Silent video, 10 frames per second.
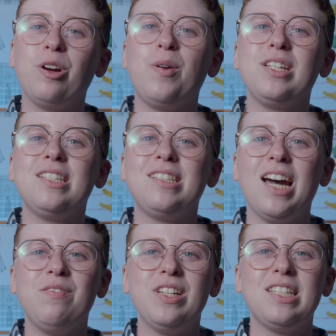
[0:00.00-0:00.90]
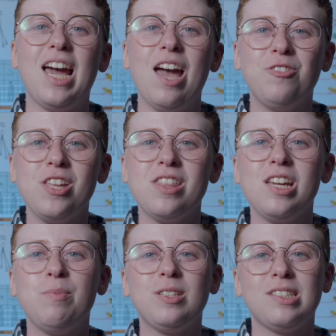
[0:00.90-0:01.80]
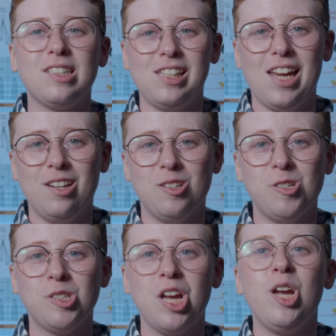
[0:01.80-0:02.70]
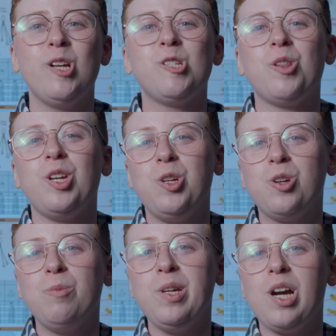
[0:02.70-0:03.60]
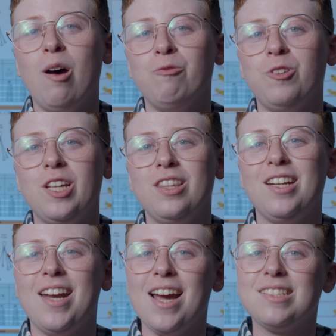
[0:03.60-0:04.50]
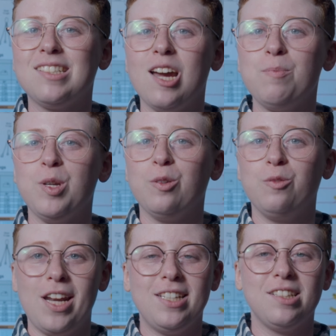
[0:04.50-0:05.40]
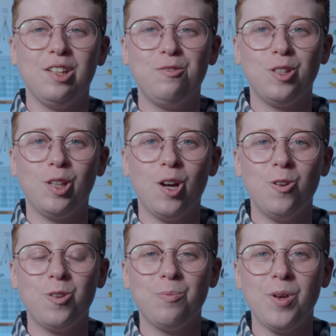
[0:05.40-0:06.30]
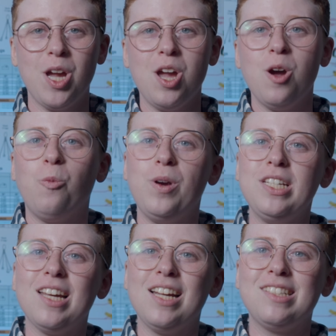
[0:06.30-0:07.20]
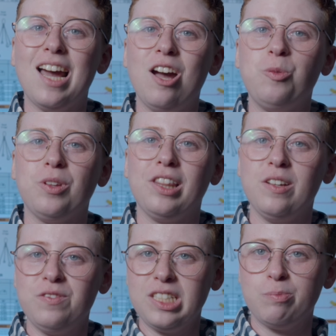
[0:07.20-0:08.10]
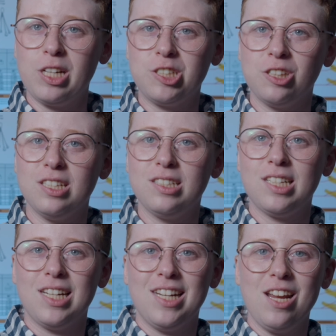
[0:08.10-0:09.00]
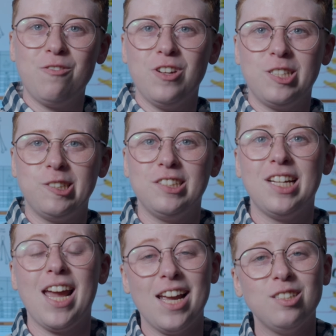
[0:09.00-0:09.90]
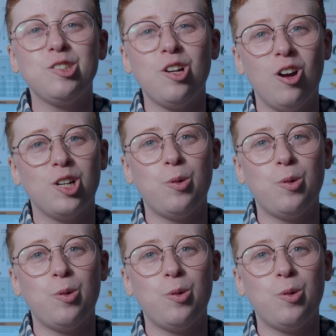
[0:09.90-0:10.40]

are going to dive into everything about sling angles so that you can be confident the next time you're ready to lift a load. We sat down with lifting specialist Nate Fisher to answer our